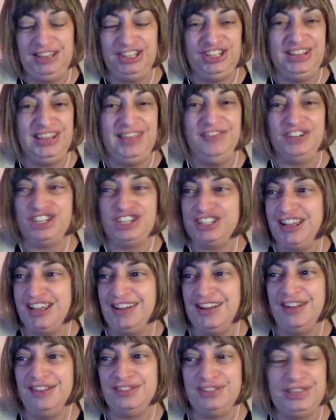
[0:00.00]
give a shout
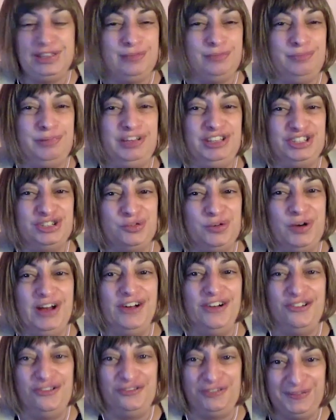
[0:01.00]
out to the Big
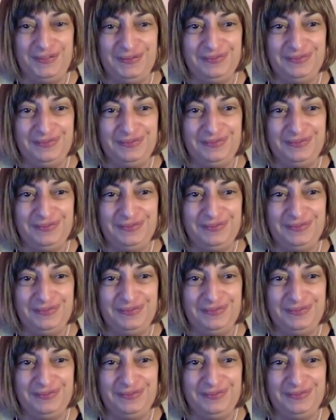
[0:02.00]
12.